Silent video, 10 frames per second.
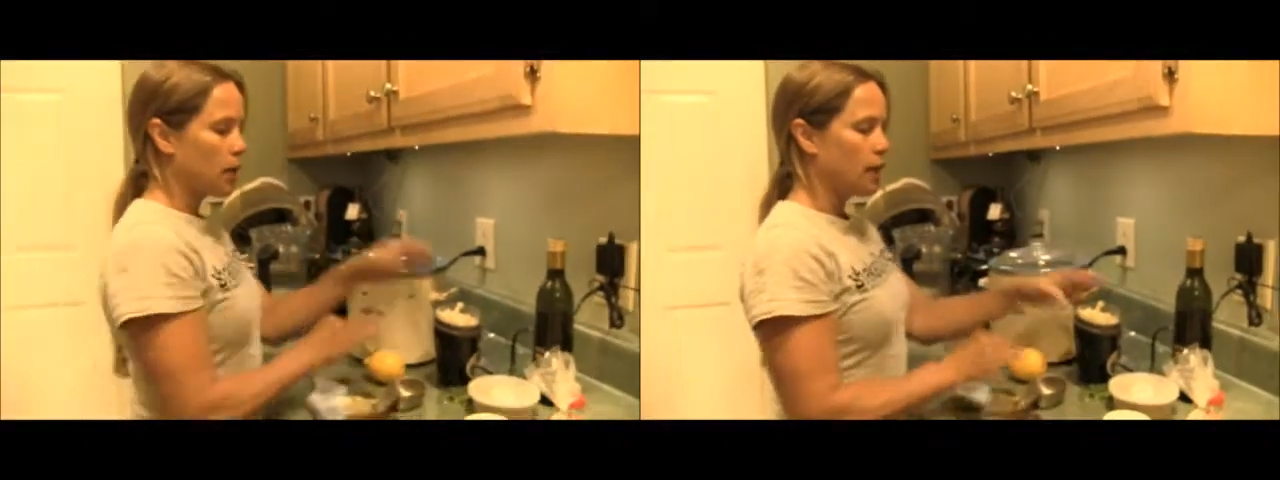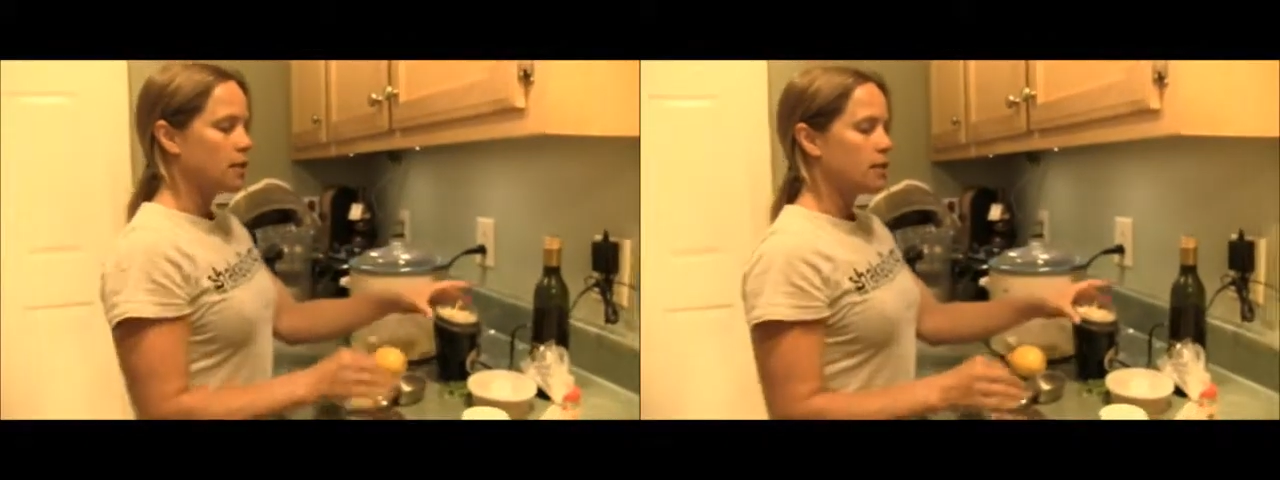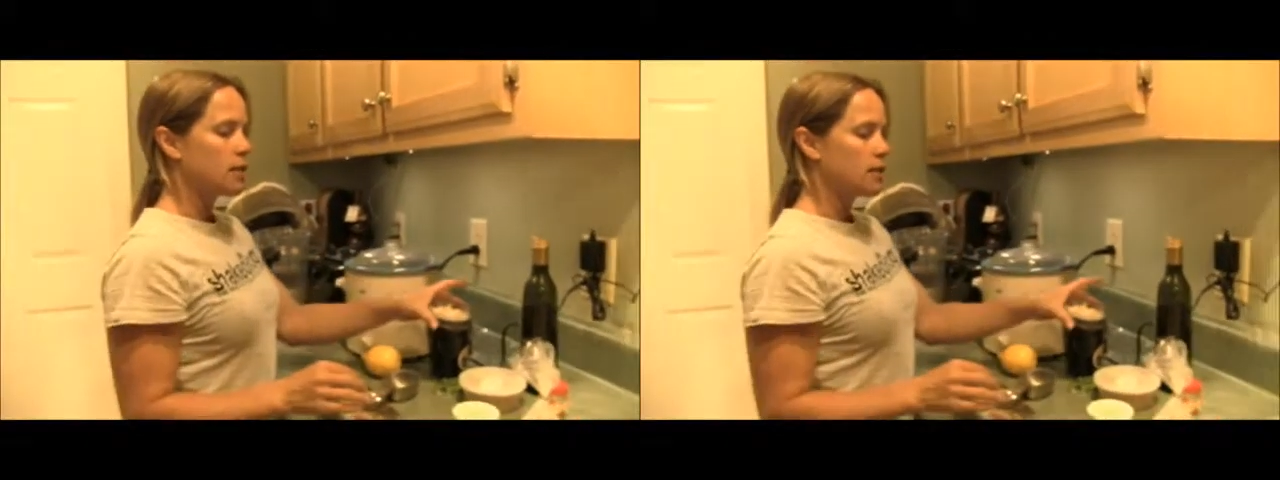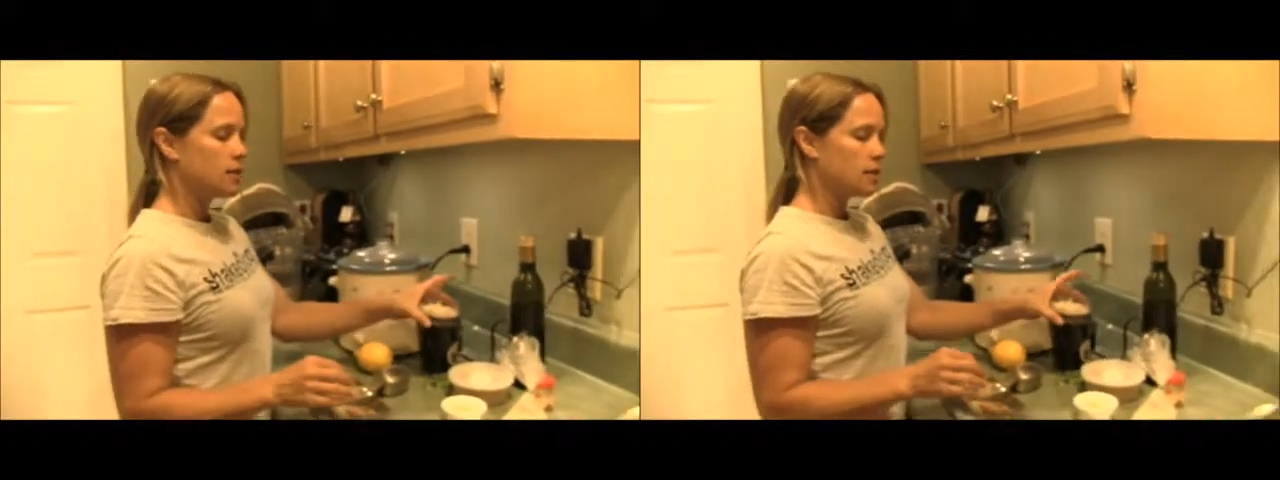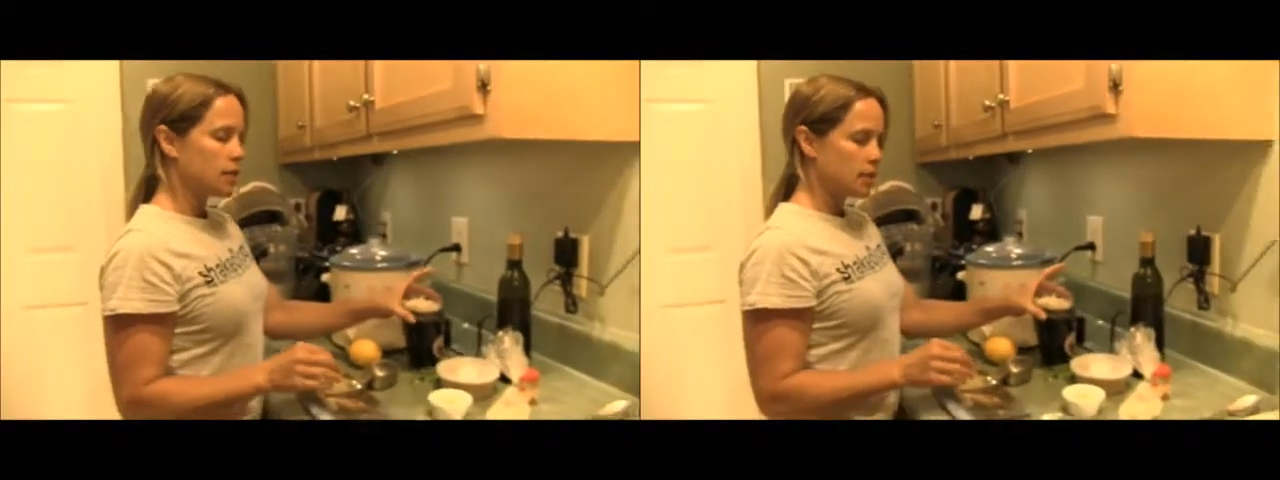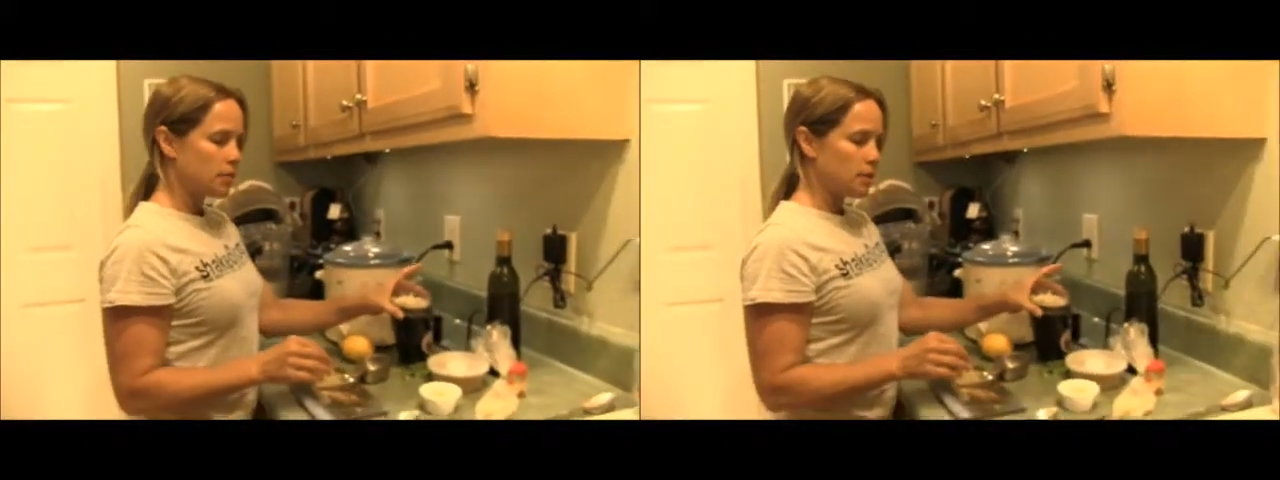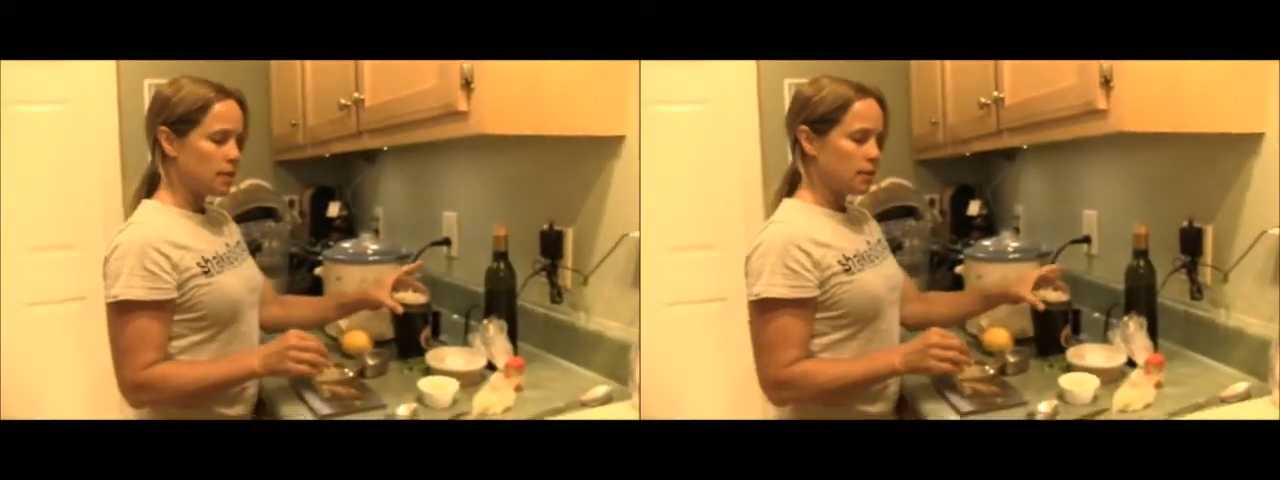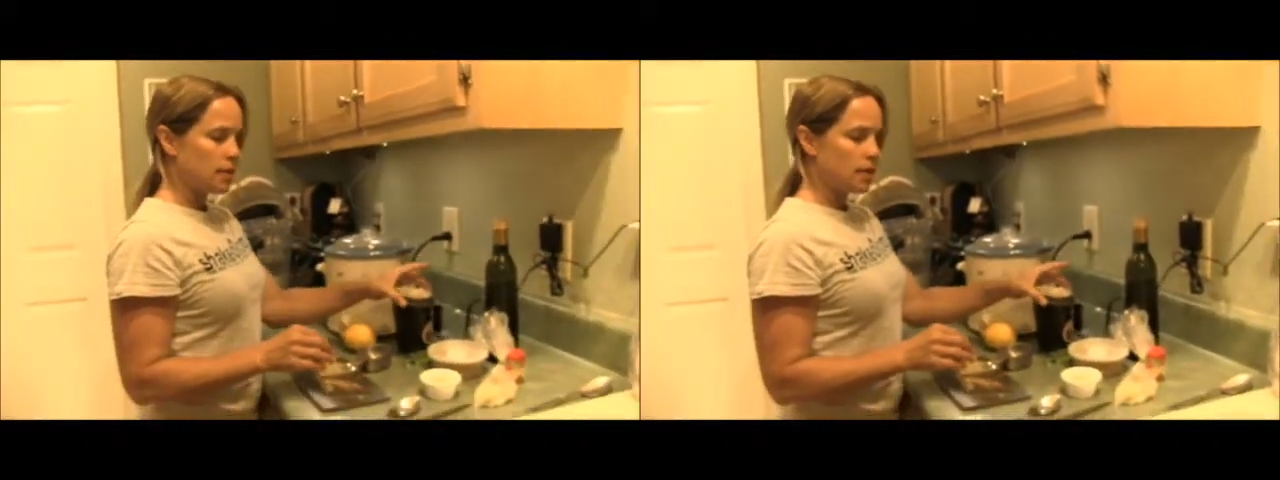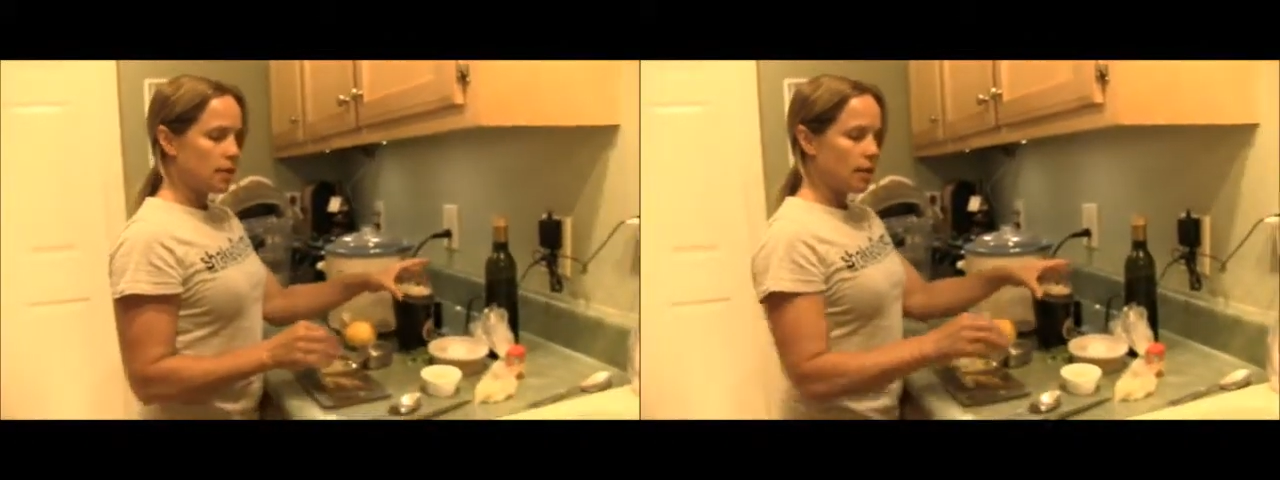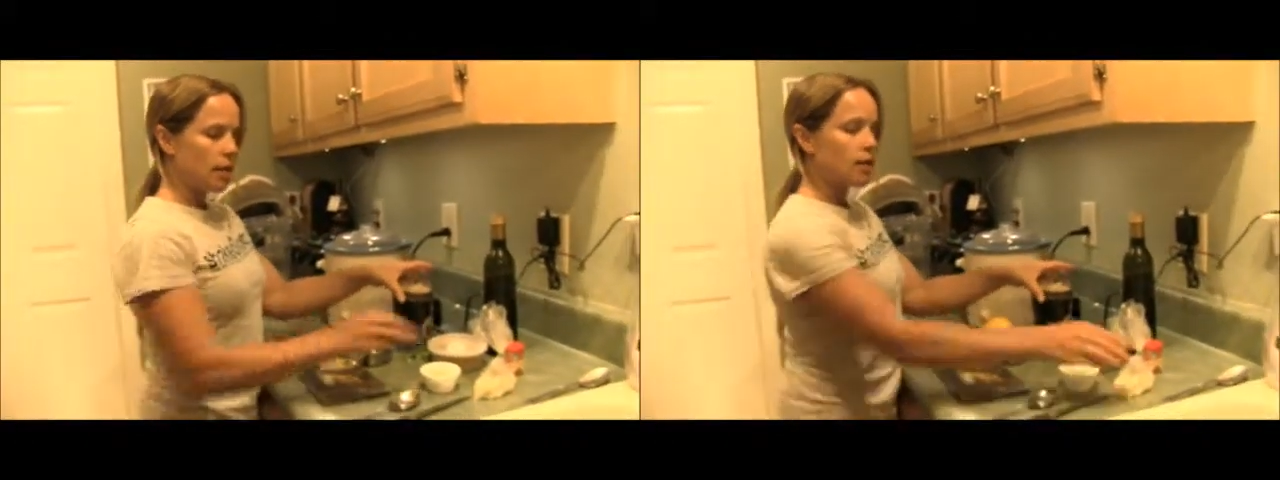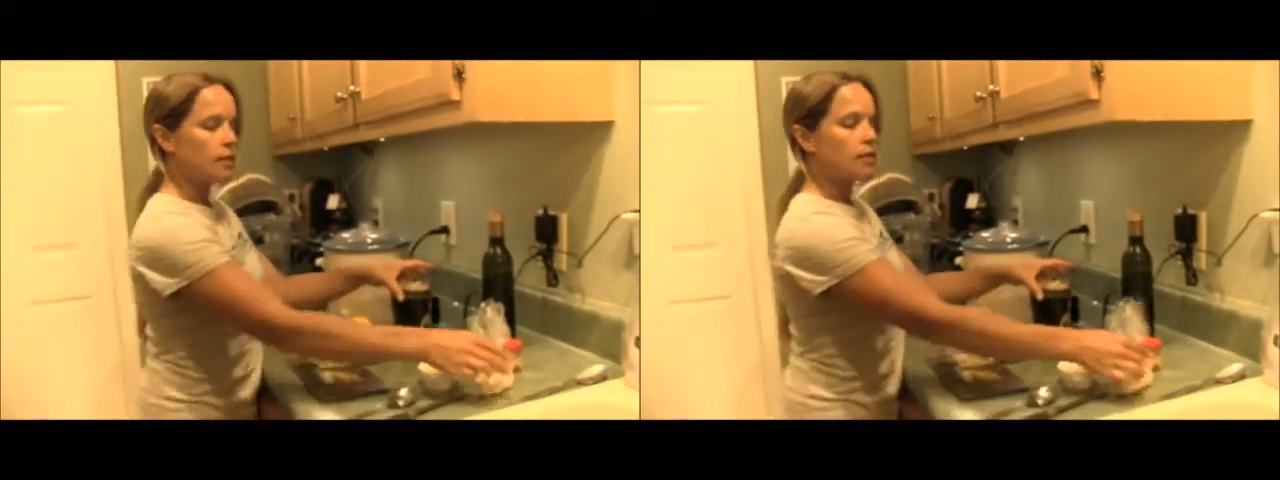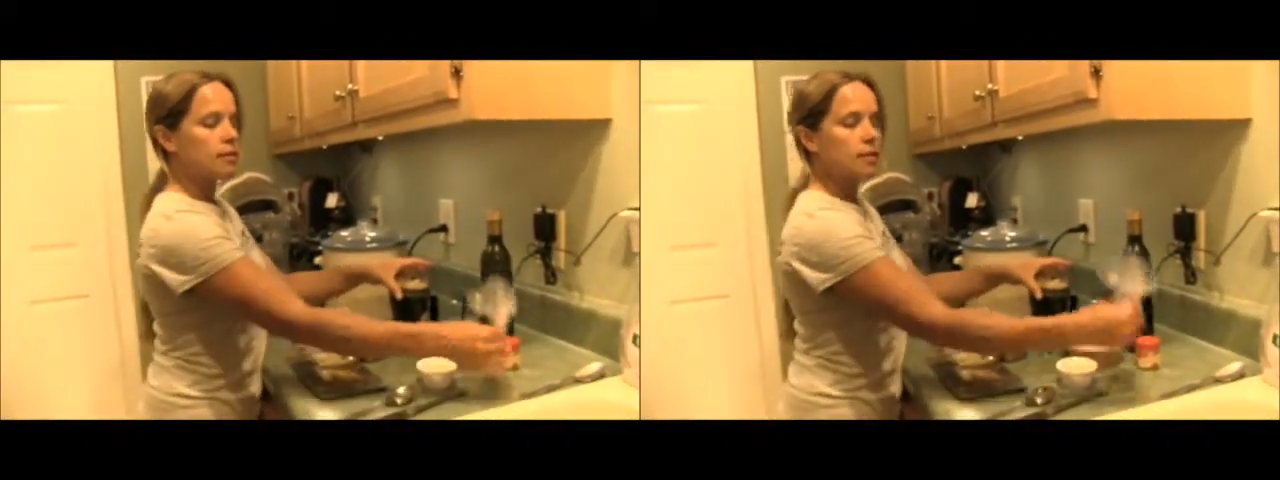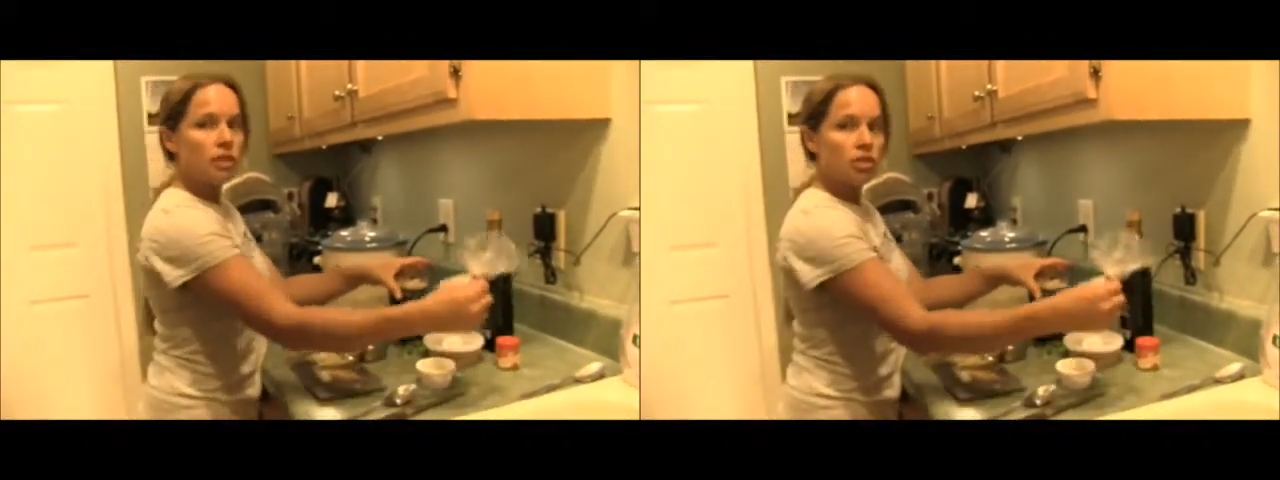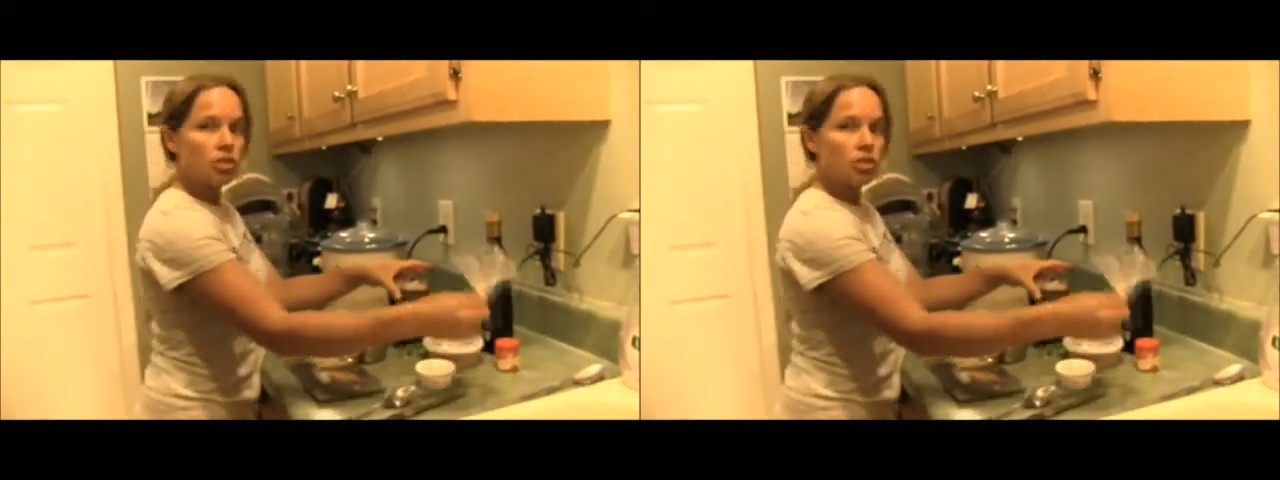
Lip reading: beans, sesame seeds